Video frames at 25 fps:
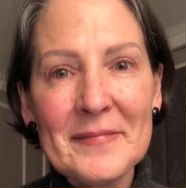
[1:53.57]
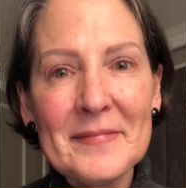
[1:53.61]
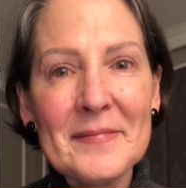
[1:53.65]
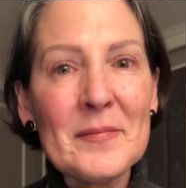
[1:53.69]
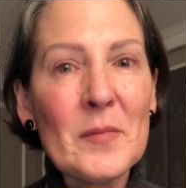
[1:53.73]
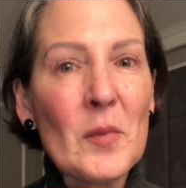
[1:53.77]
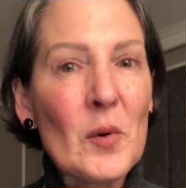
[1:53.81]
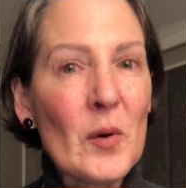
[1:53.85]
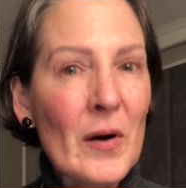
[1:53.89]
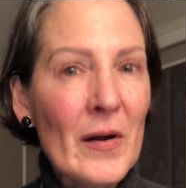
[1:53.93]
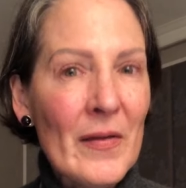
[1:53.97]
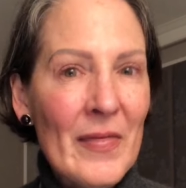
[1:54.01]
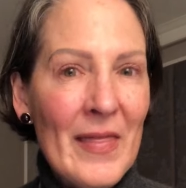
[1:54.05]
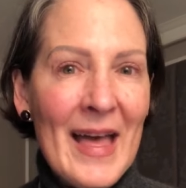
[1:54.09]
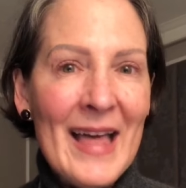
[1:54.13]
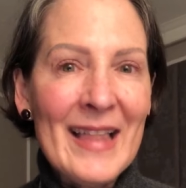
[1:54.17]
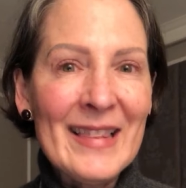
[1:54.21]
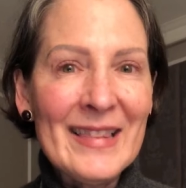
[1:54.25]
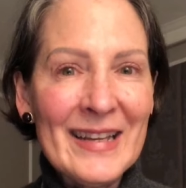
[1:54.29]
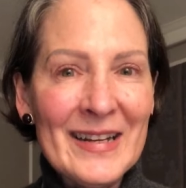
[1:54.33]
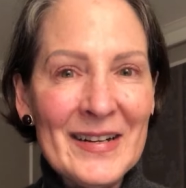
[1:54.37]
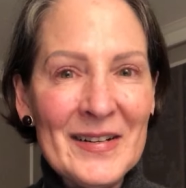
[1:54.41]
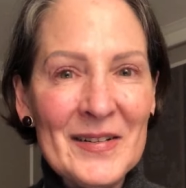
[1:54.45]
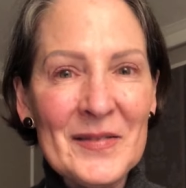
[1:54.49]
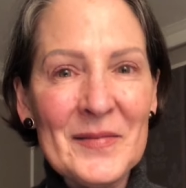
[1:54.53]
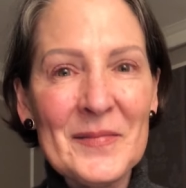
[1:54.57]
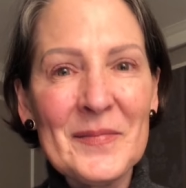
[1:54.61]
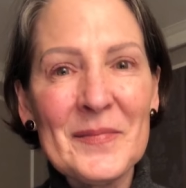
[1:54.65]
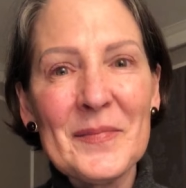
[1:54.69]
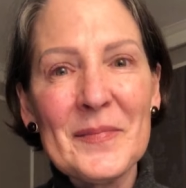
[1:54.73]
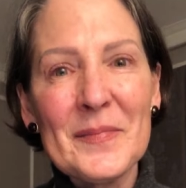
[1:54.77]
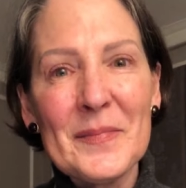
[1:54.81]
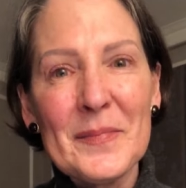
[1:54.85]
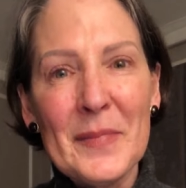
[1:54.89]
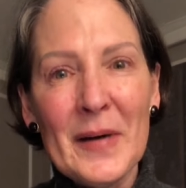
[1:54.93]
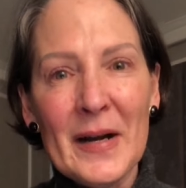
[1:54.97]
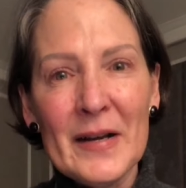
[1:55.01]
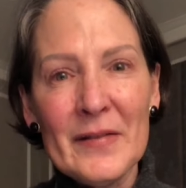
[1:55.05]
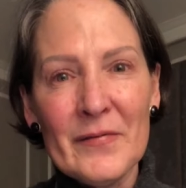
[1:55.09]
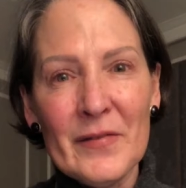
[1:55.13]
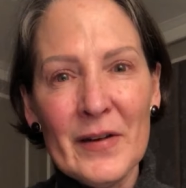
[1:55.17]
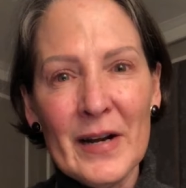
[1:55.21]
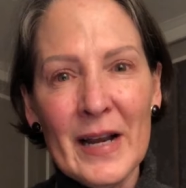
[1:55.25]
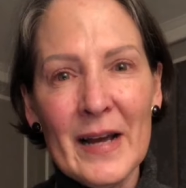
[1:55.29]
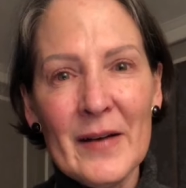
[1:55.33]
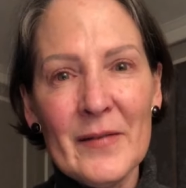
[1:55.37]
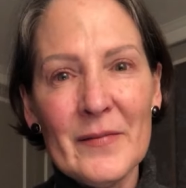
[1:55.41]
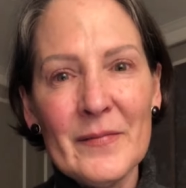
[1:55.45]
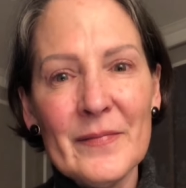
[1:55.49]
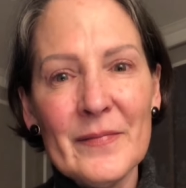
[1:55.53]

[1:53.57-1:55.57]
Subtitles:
More on that later. Bye for now.